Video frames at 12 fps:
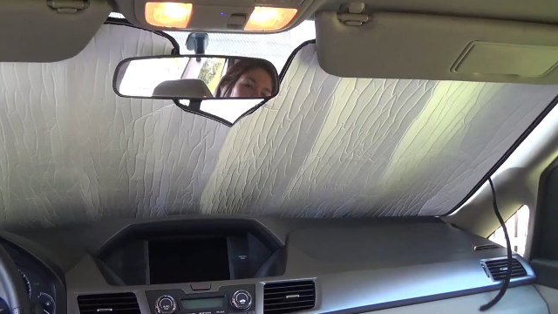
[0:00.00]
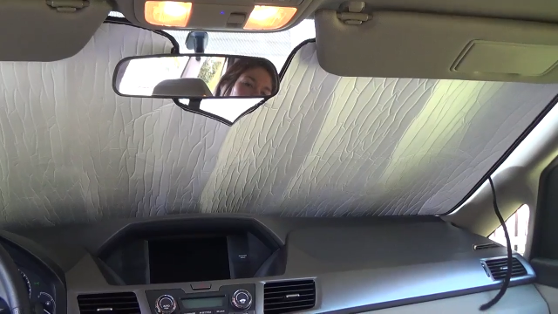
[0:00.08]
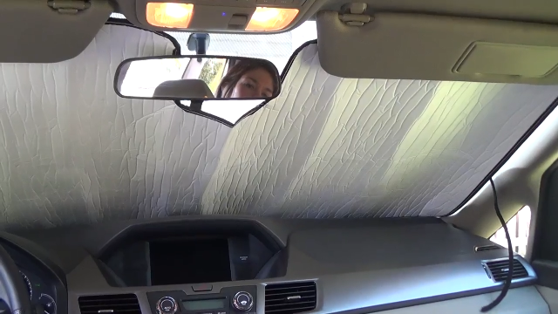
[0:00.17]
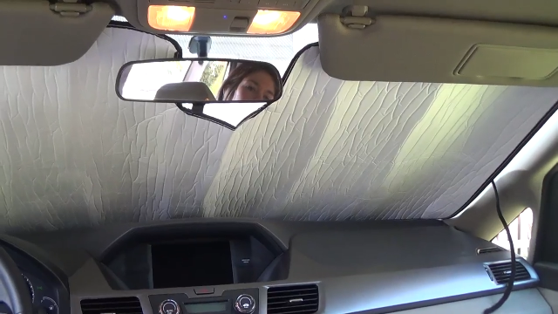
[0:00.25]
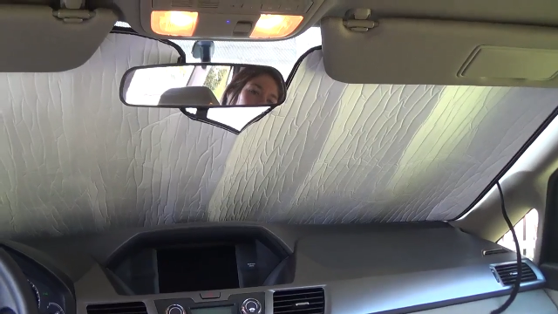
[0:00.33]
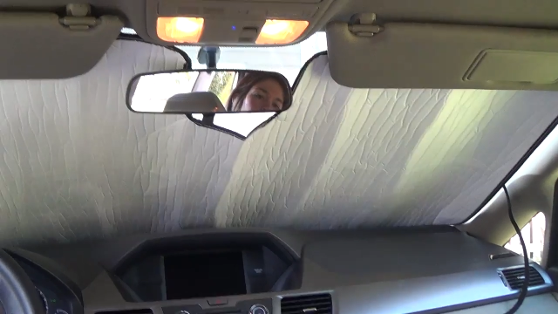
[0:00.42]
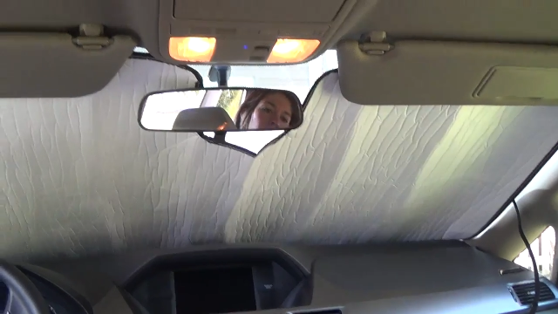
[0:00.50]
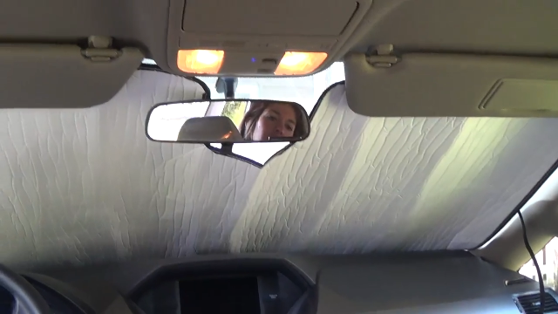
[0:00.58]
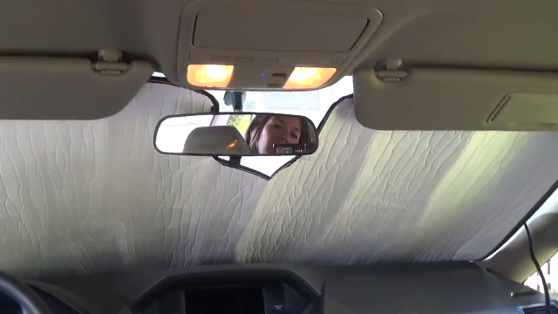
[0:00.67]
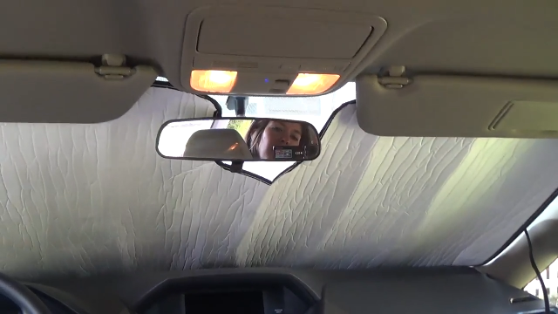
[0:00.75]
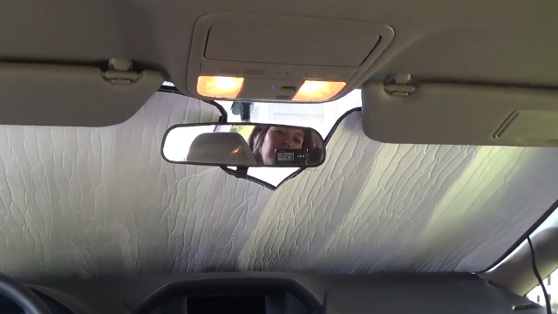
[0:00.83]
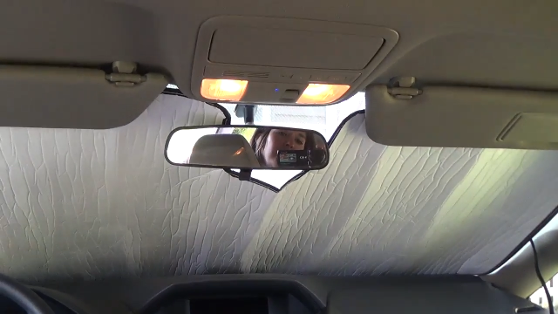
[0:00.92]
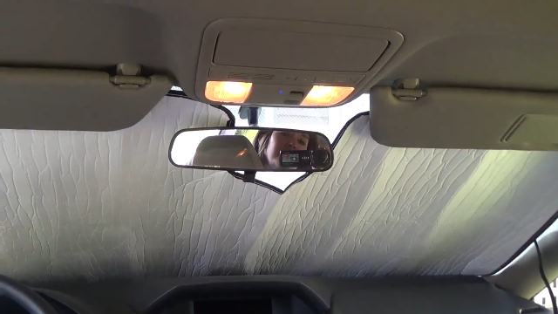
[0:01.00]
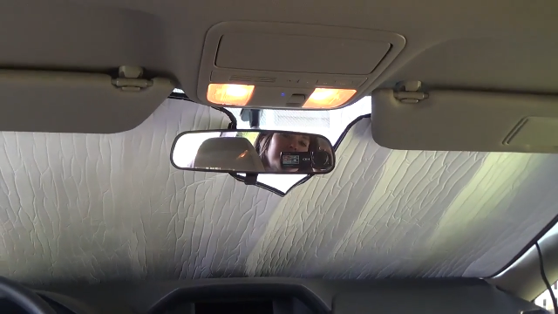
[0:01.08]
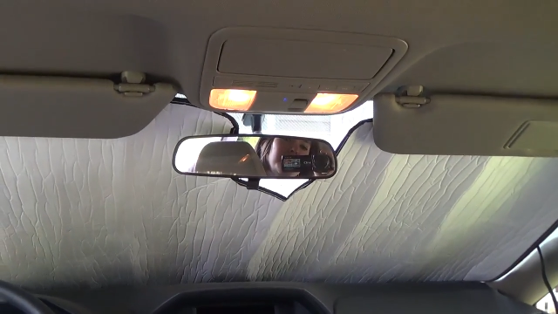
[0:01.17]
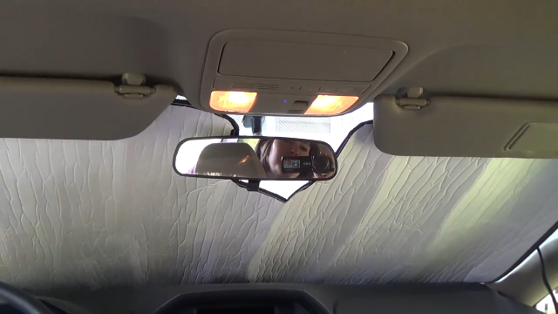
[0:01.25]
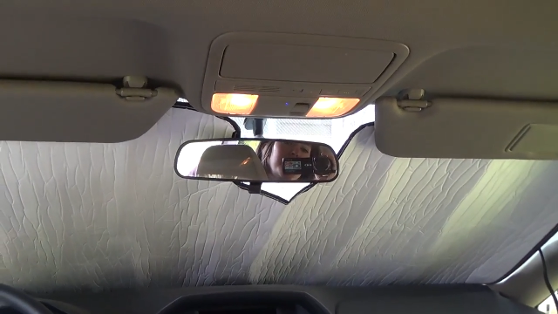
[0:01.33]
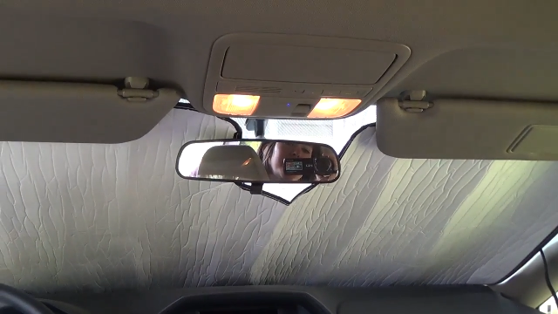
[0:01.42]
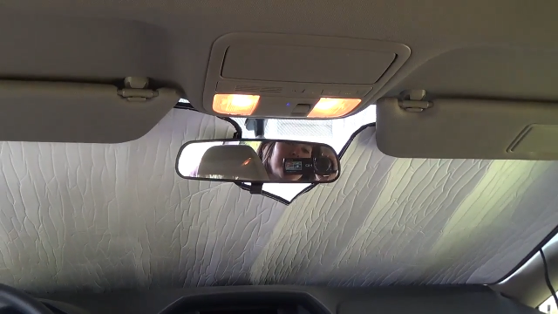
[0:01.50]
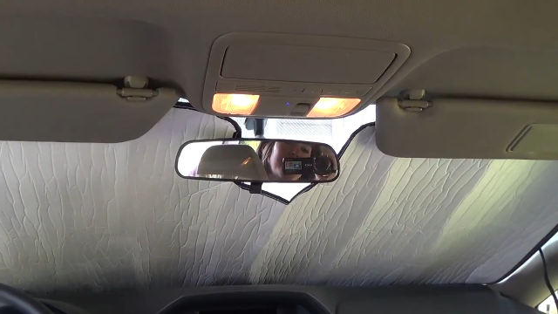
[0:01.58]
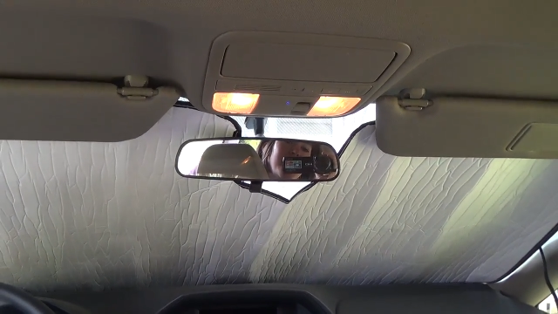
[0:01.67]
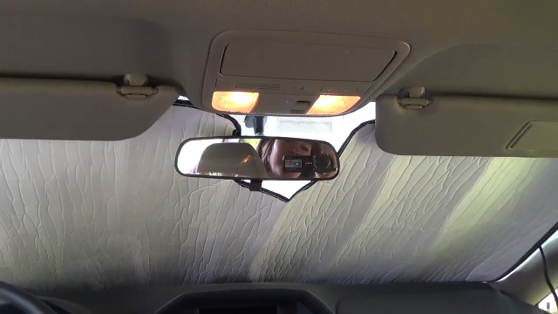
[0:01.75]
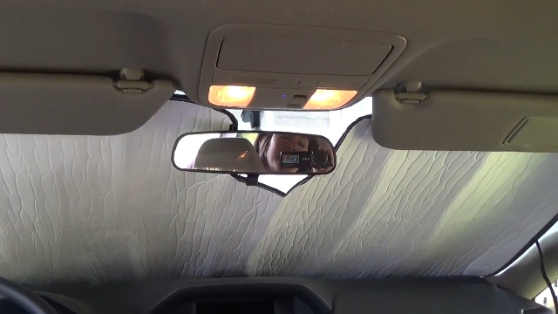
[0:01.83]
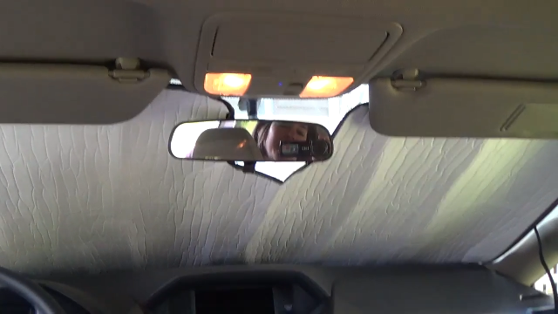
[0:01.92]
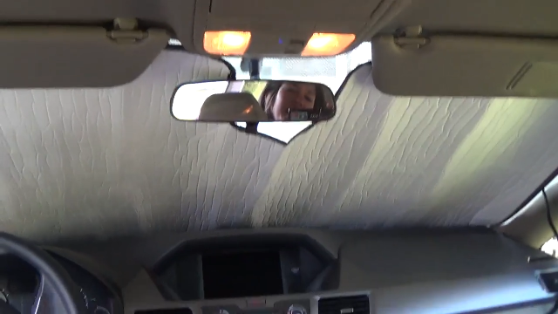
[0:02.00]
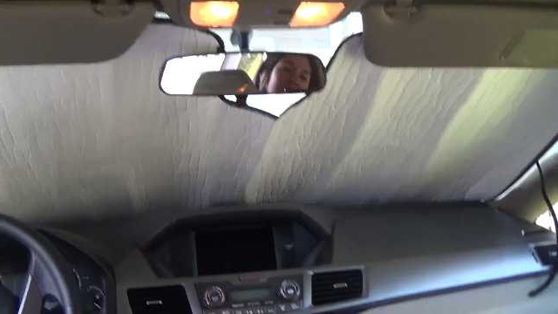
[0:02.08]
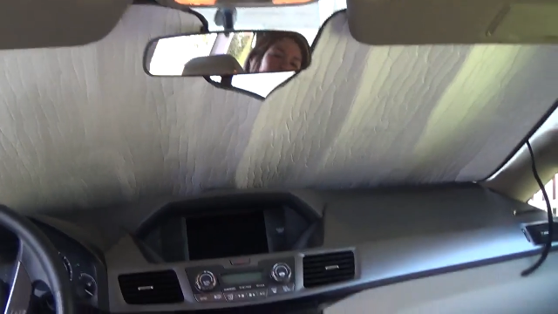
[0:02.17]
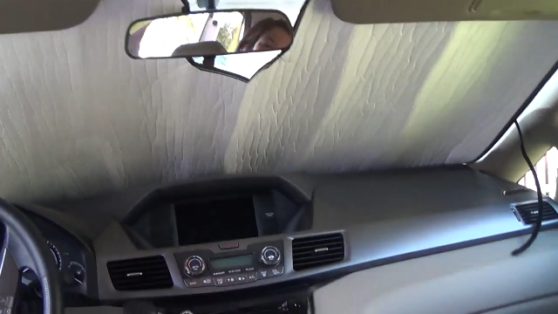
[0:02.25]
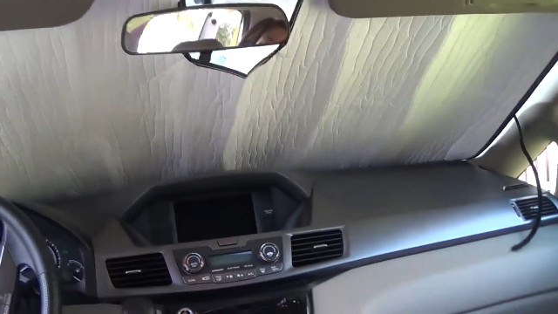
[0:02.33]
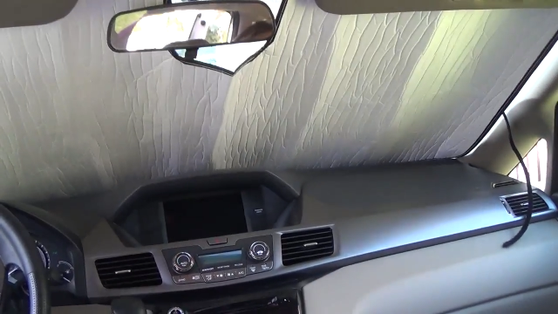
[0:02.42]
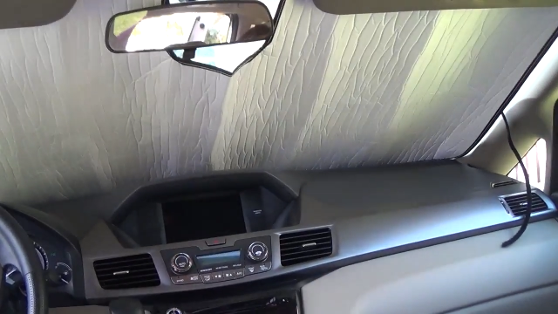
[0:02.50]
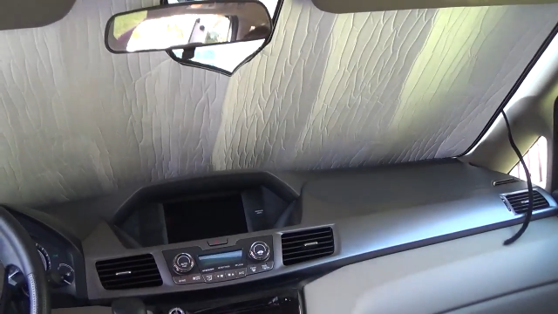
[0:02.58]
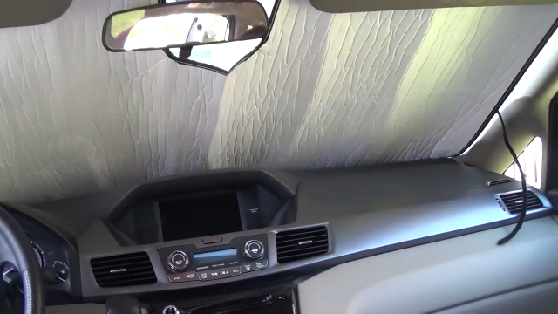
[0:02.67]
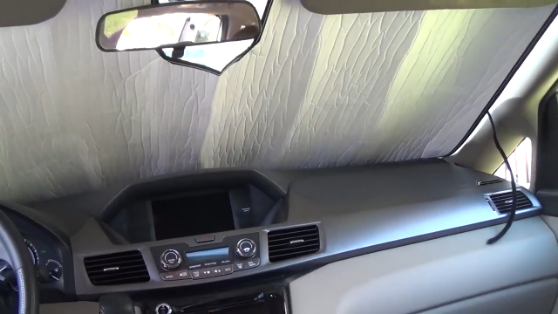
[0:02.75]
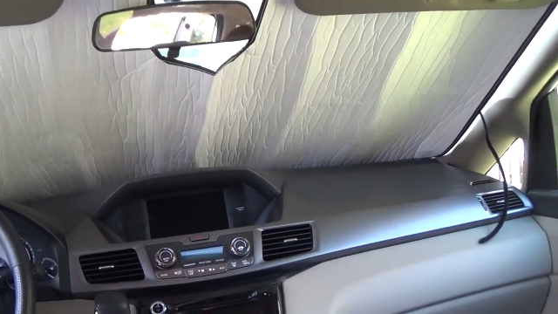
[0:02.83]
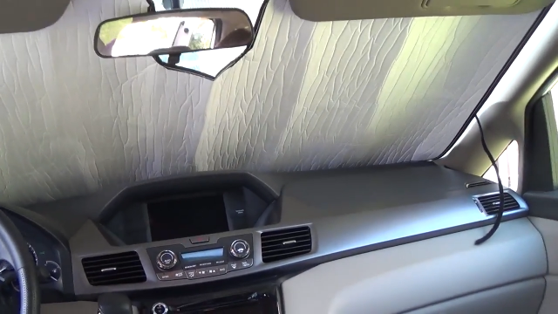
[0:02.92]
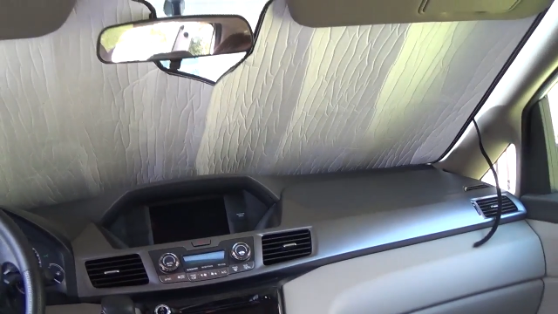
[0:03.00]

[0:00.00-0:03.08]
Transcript: No face is visible, so there are no lips to read.